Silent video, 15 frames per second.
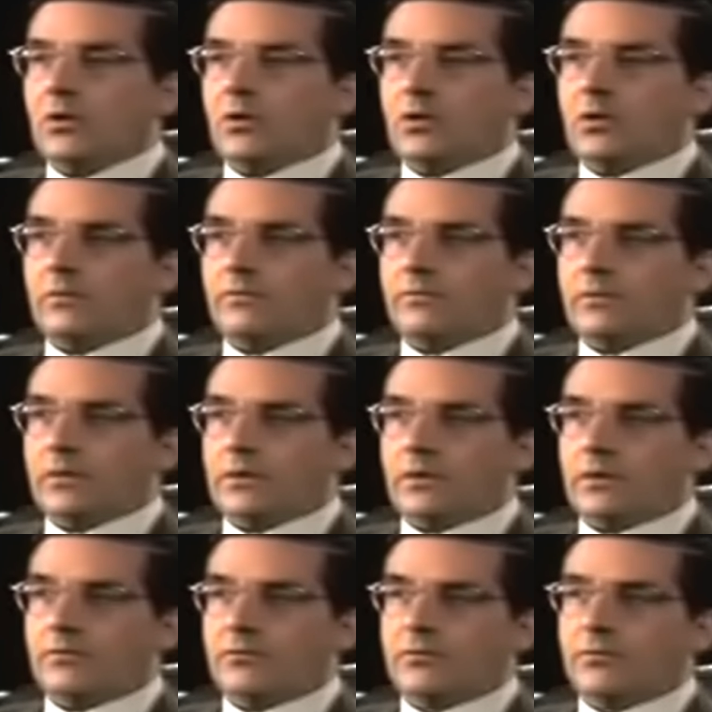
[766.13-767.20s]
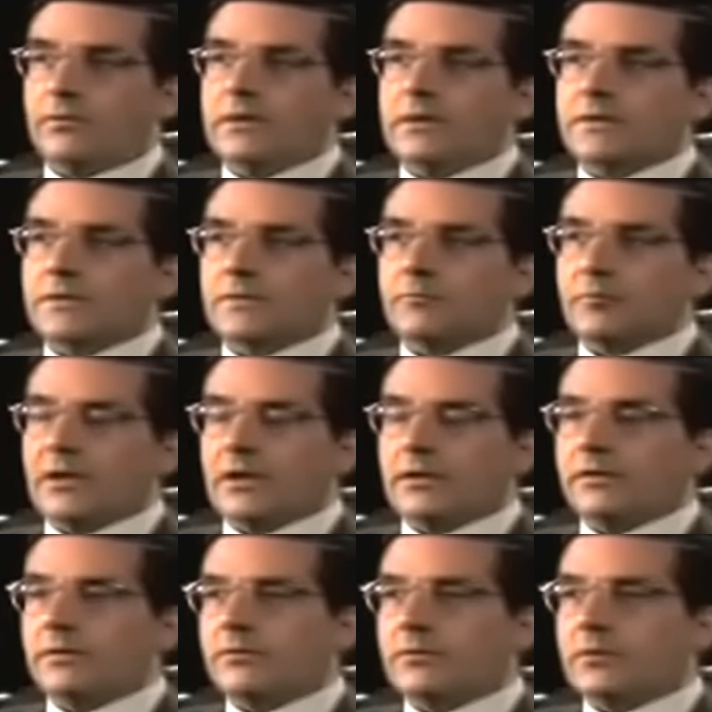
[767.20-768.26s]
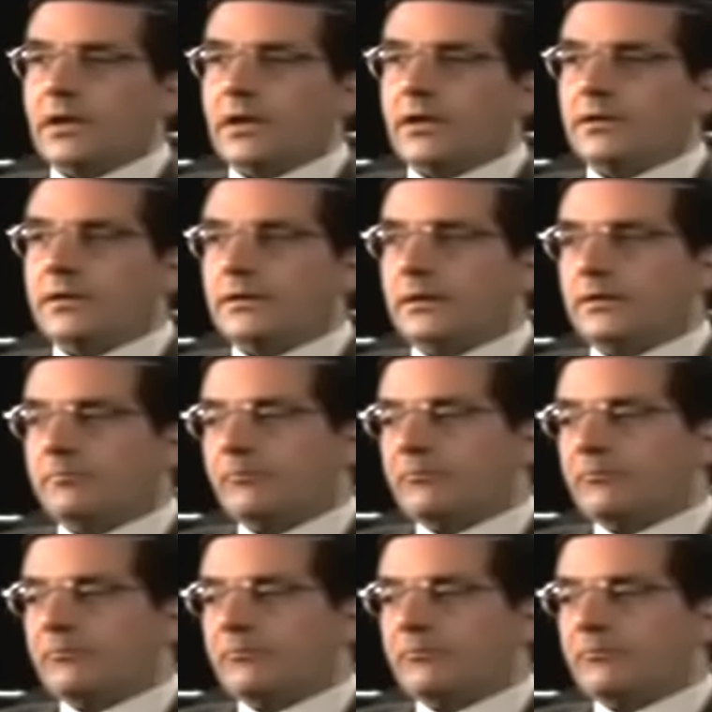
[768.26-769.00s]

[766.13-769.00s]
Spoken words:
of Judaism and Christianity.